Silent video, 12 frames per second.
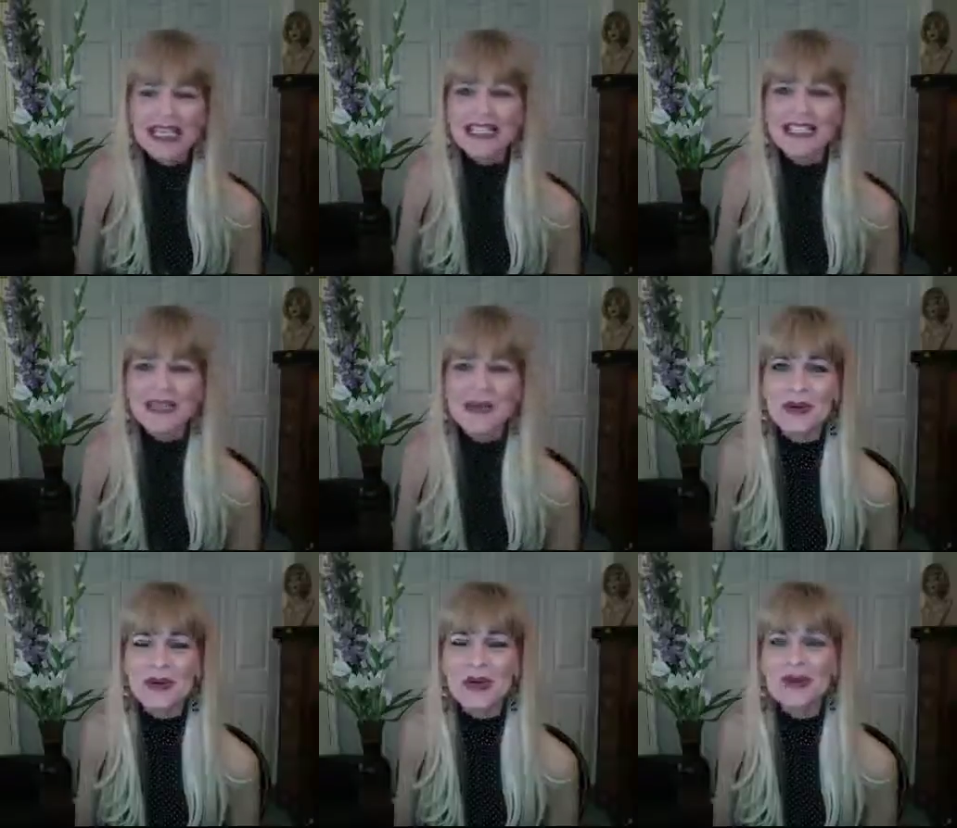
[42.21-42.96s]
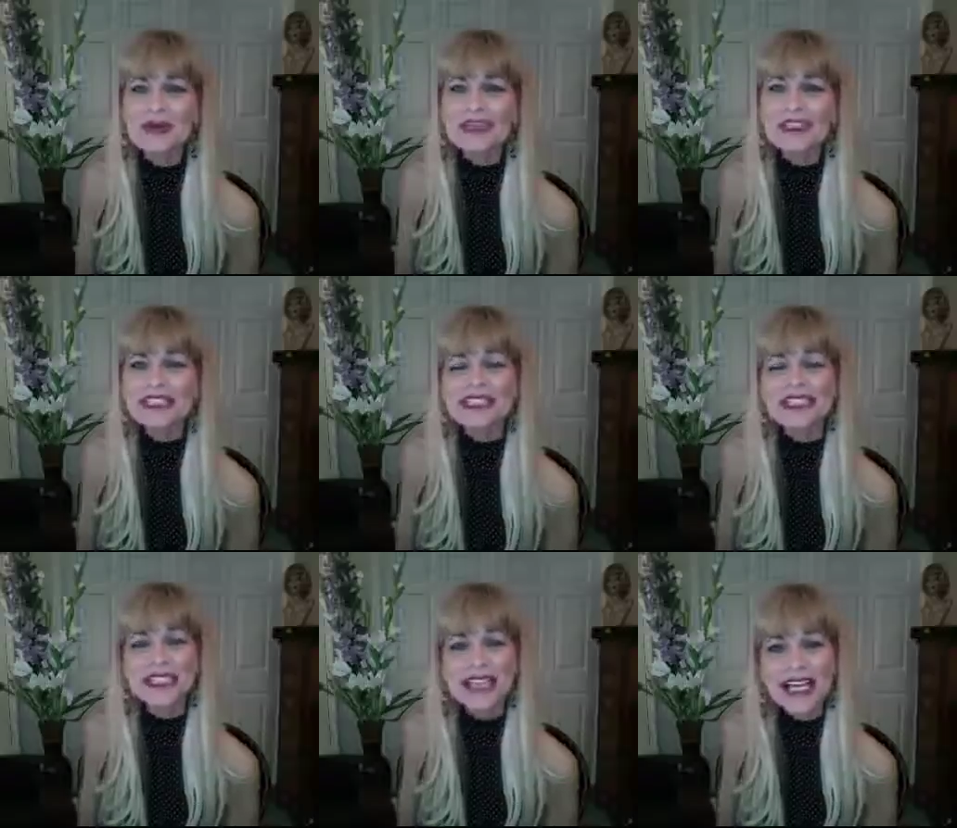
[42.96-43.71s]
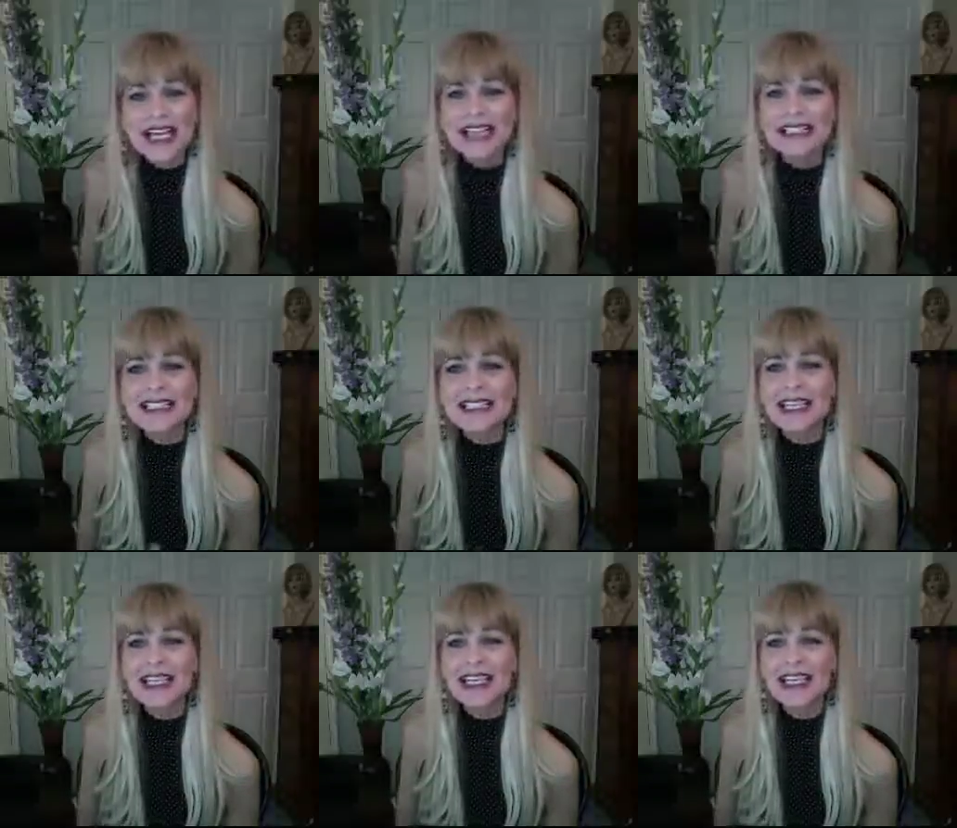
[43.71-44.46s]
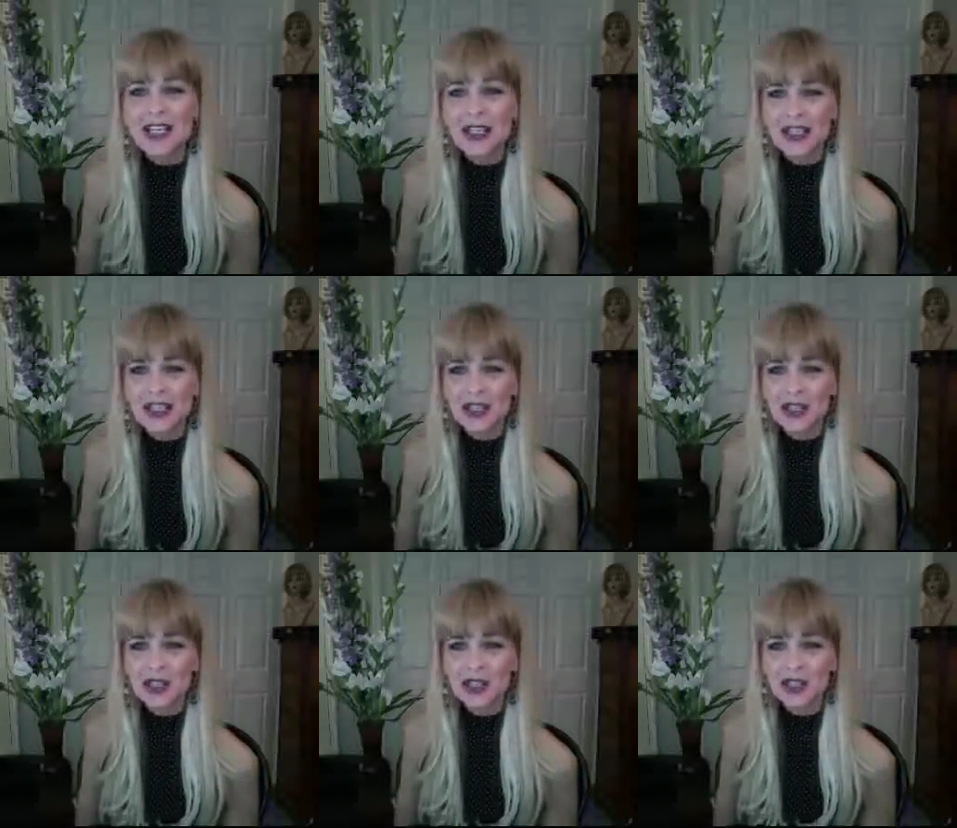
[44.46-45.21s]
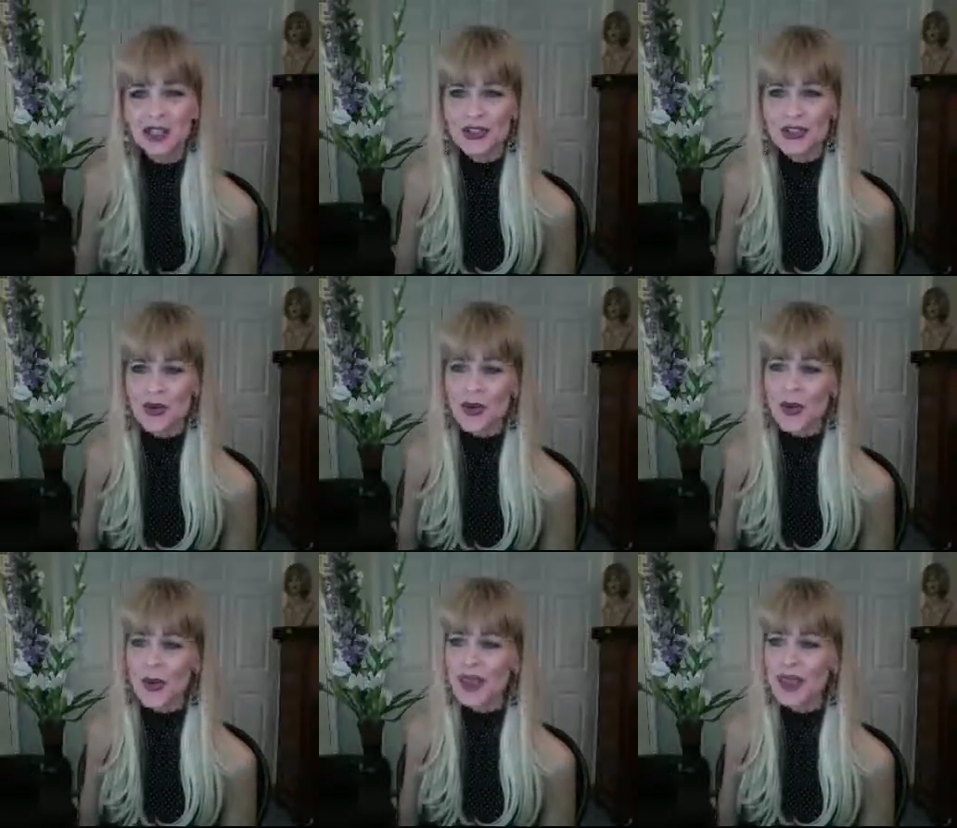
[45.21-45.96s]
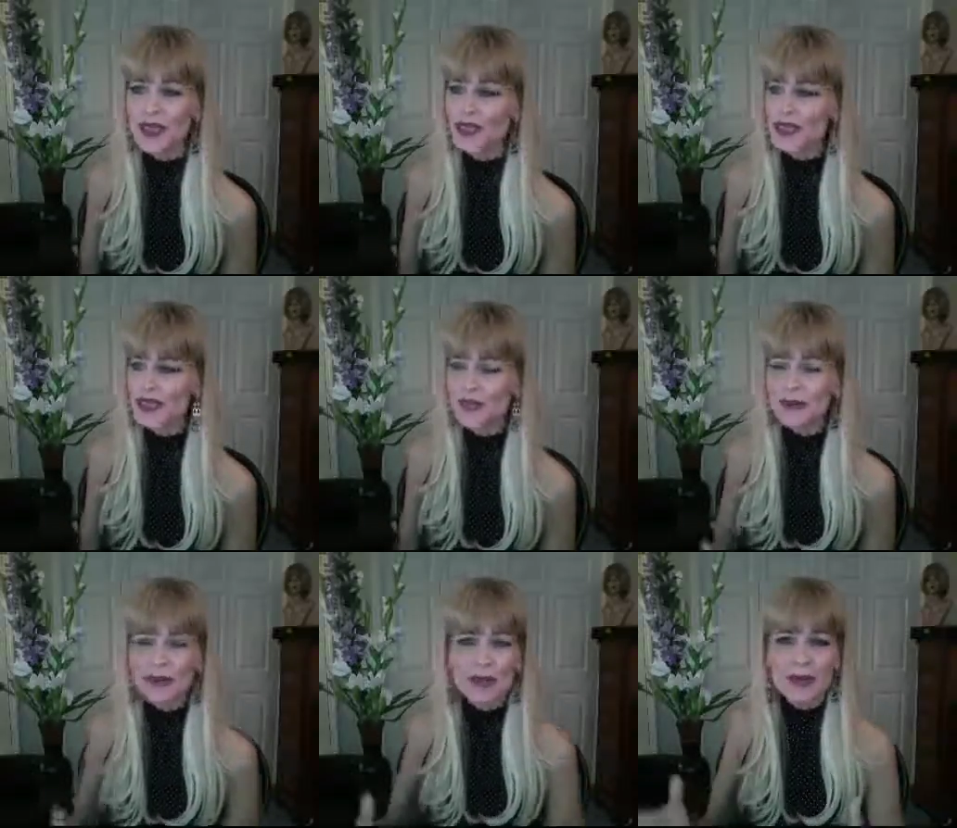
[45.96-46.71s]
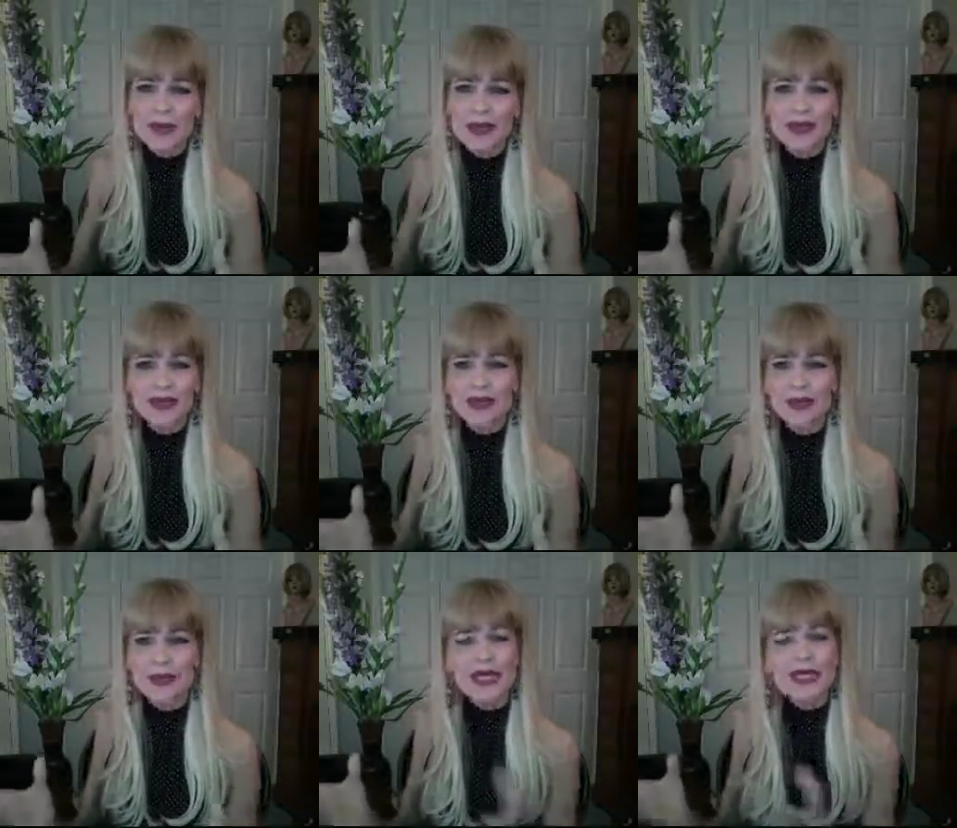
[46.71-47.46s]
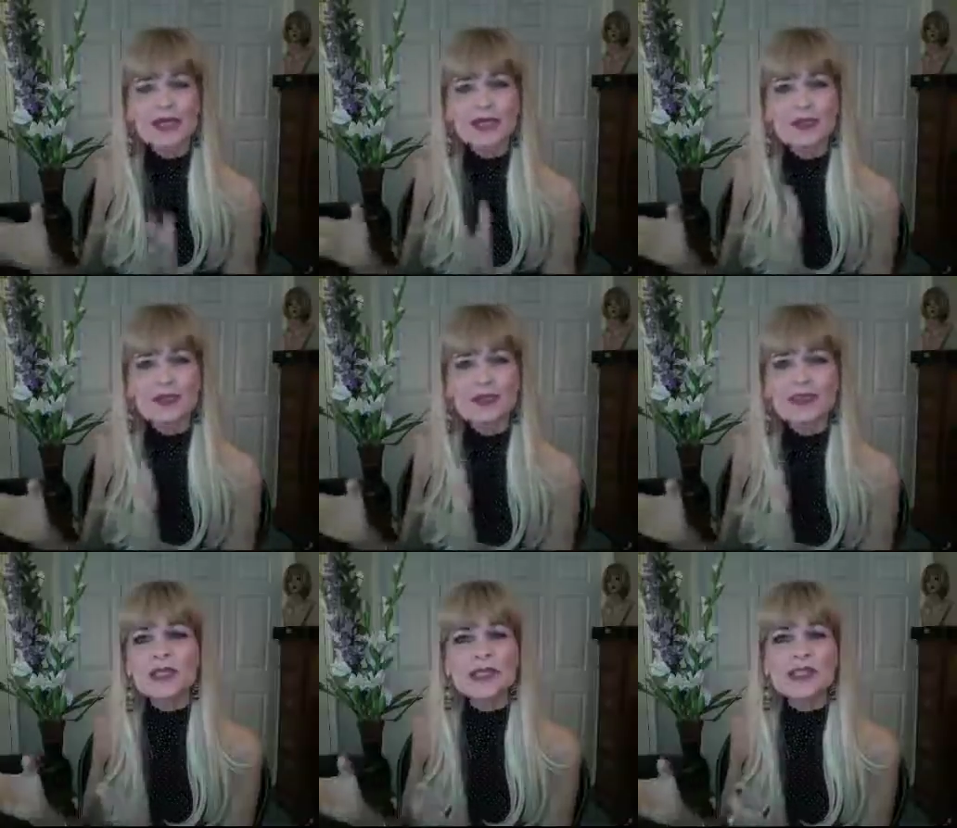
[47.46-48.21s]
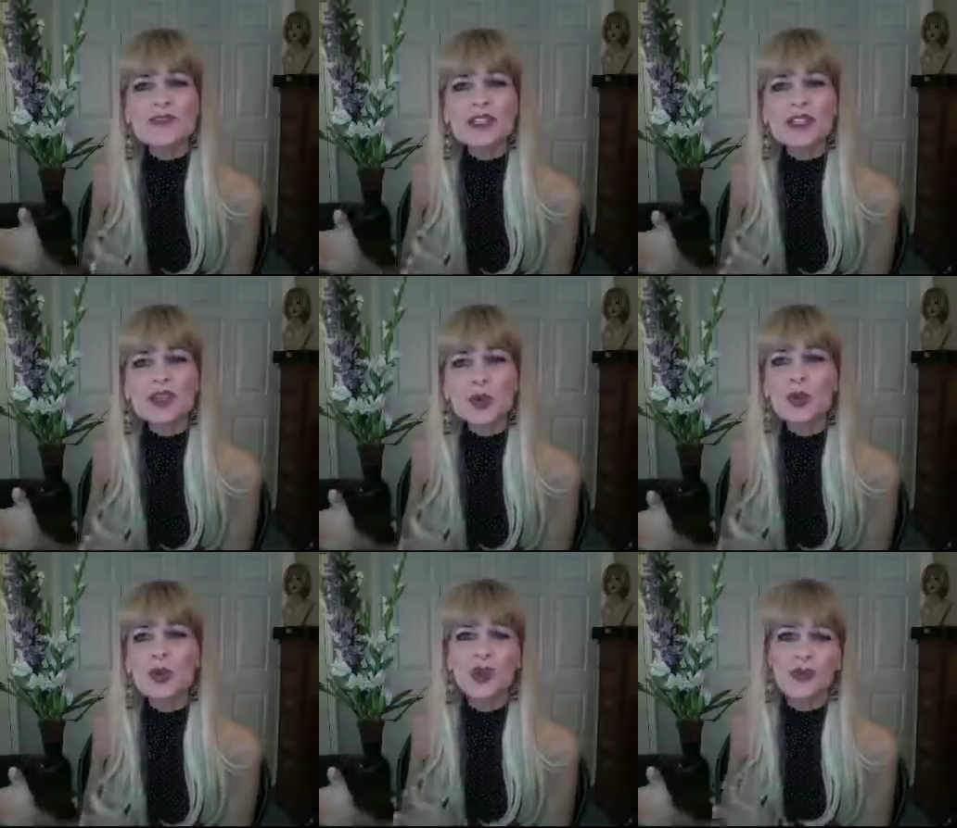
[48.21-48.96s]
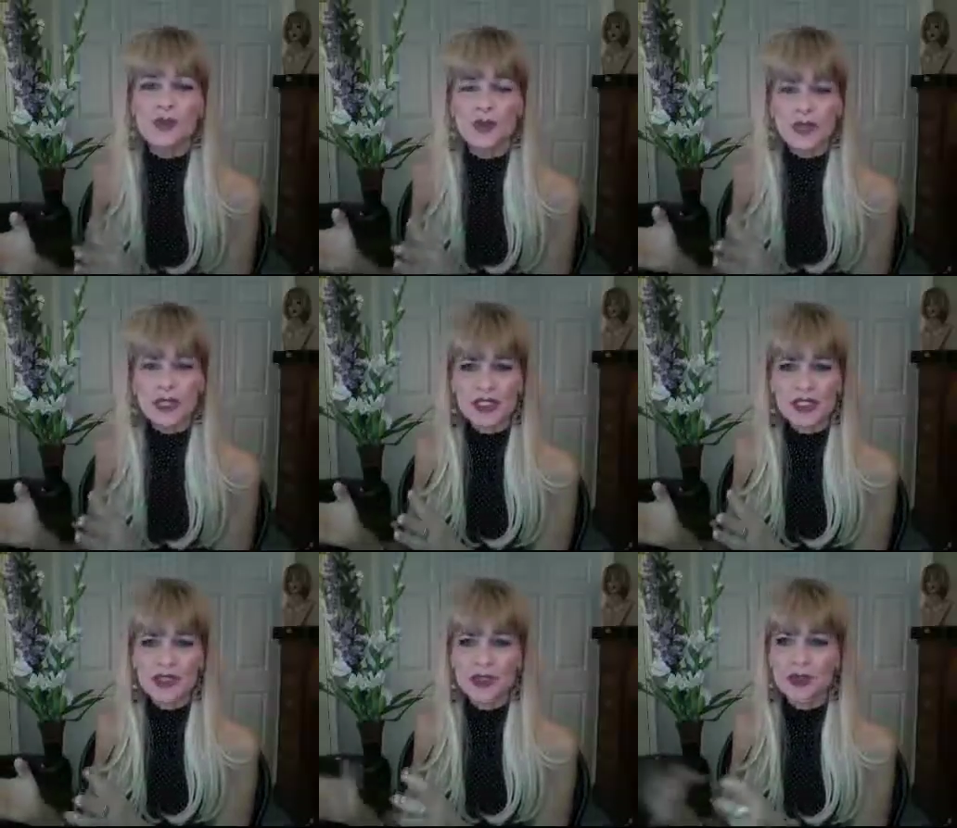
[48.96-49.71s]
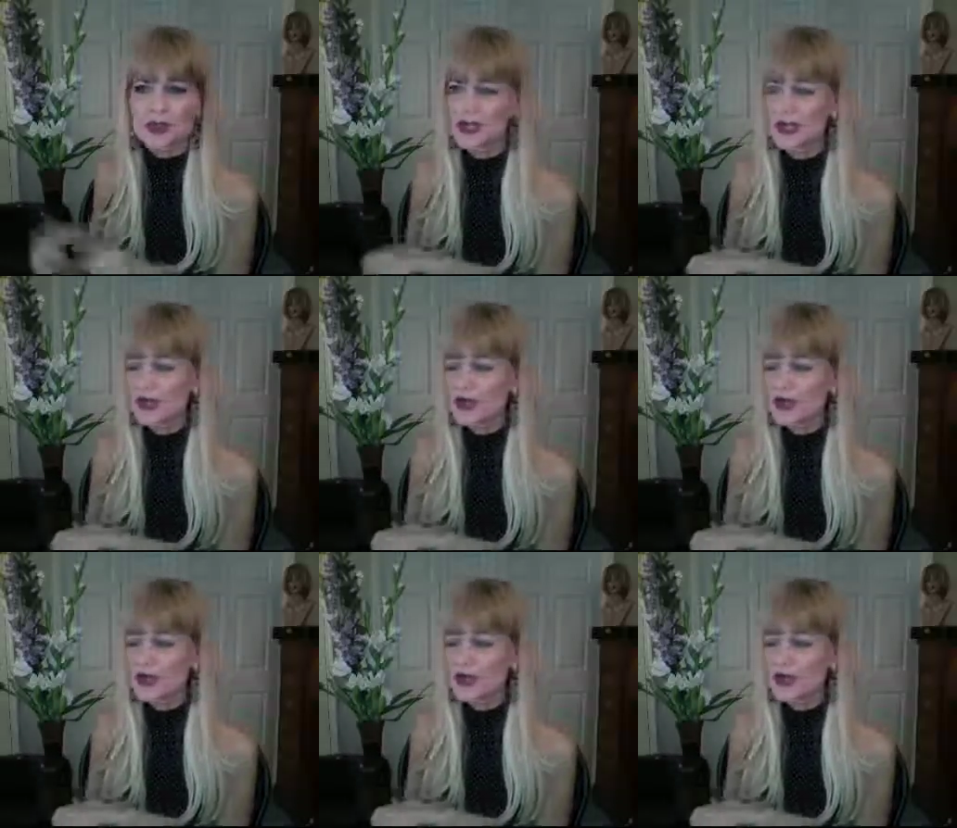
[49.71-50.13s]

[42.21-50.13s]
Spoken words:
So what we'll discuss in our Lunch and Learns is maybe a specific tool that we want to start using,